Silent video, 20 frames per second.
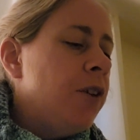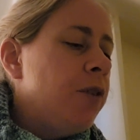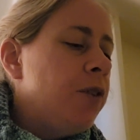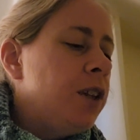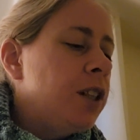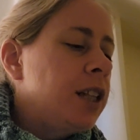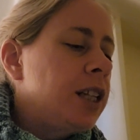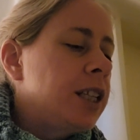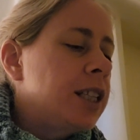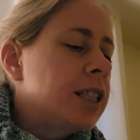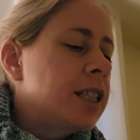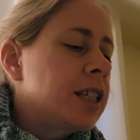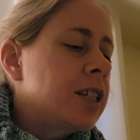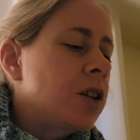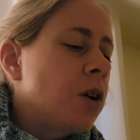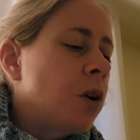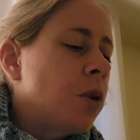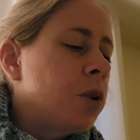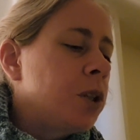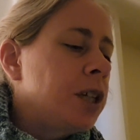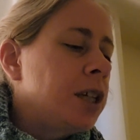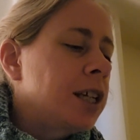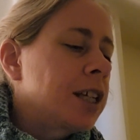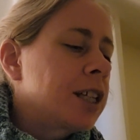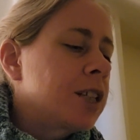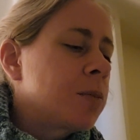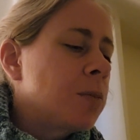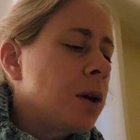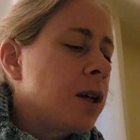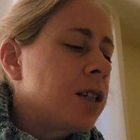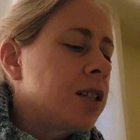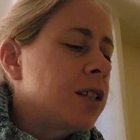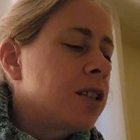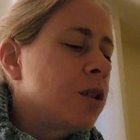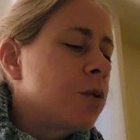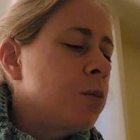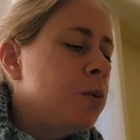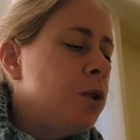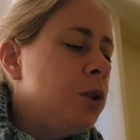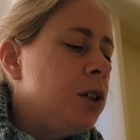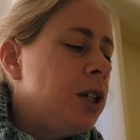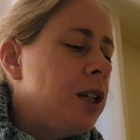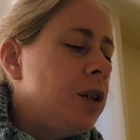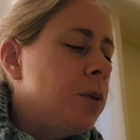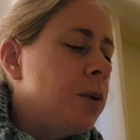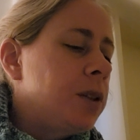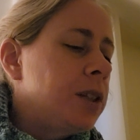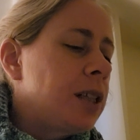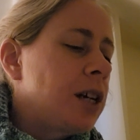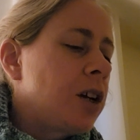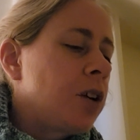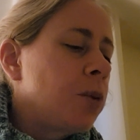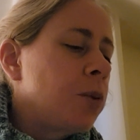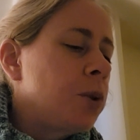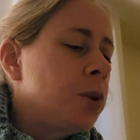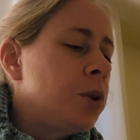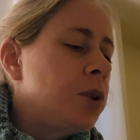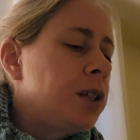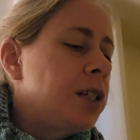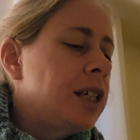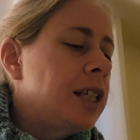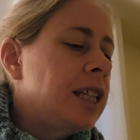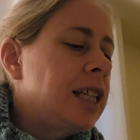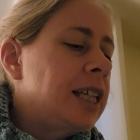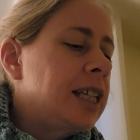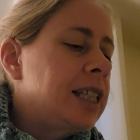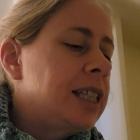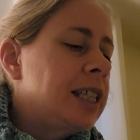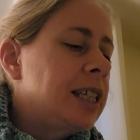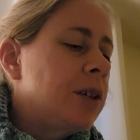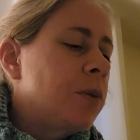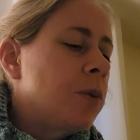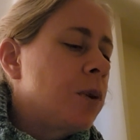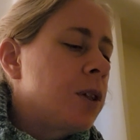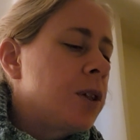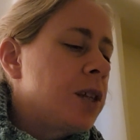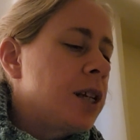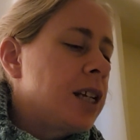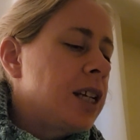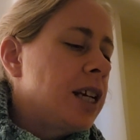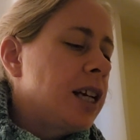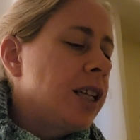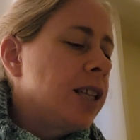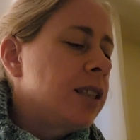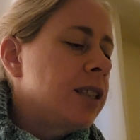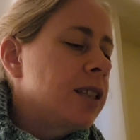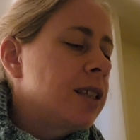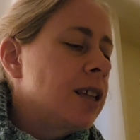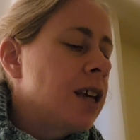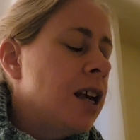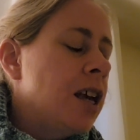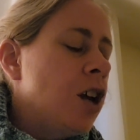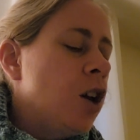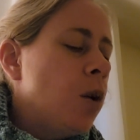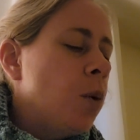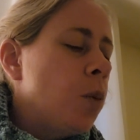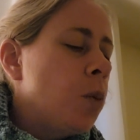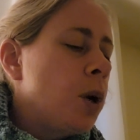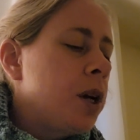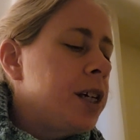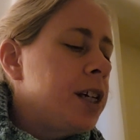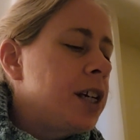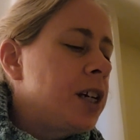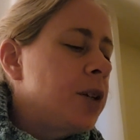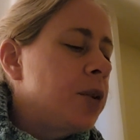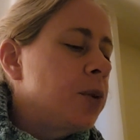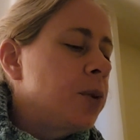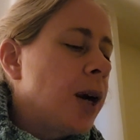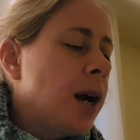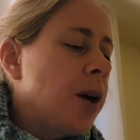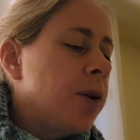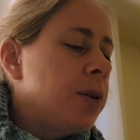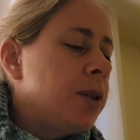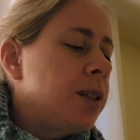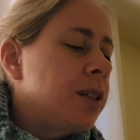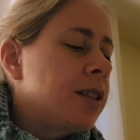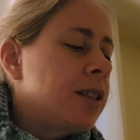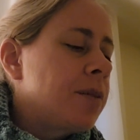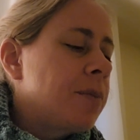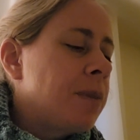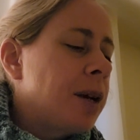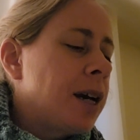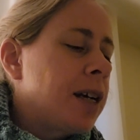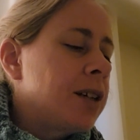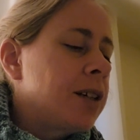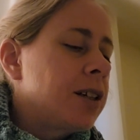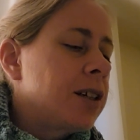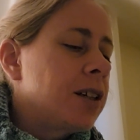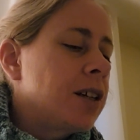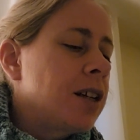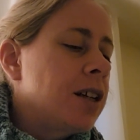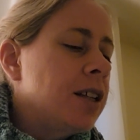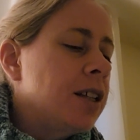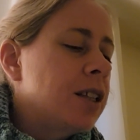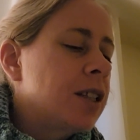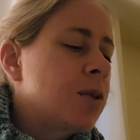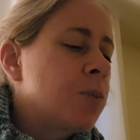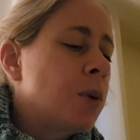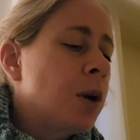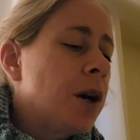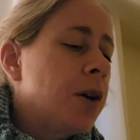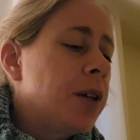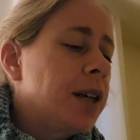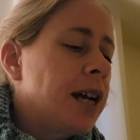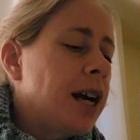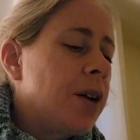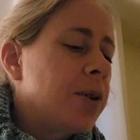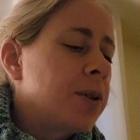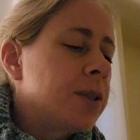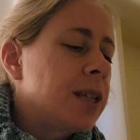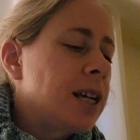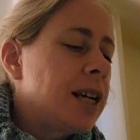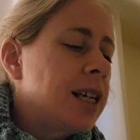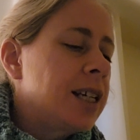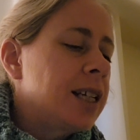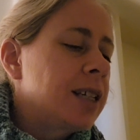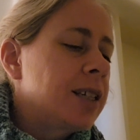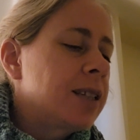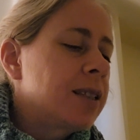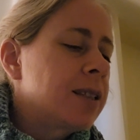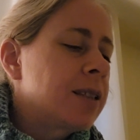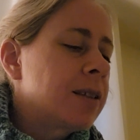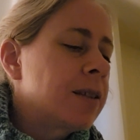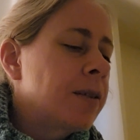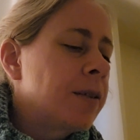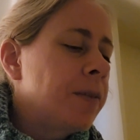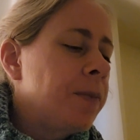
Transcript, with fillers: feelings can only express their beauty when they are rooted cleanly within us, breaking ground in some manner, sprouting outside us.